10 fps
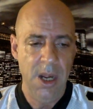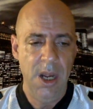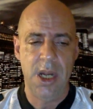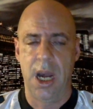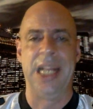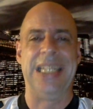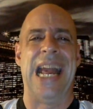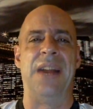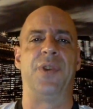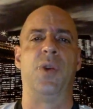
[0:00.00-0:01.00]
I think
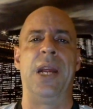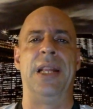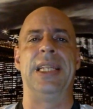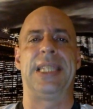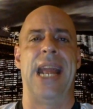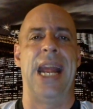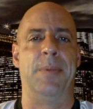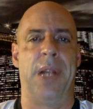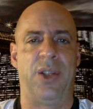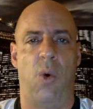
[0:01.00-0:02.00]
Denver win this game
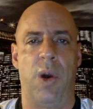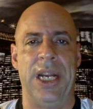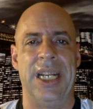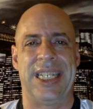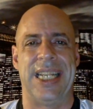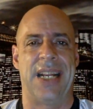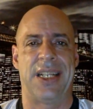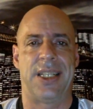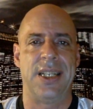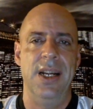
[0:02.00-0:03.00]
like
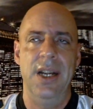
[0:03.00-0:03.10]
20-6,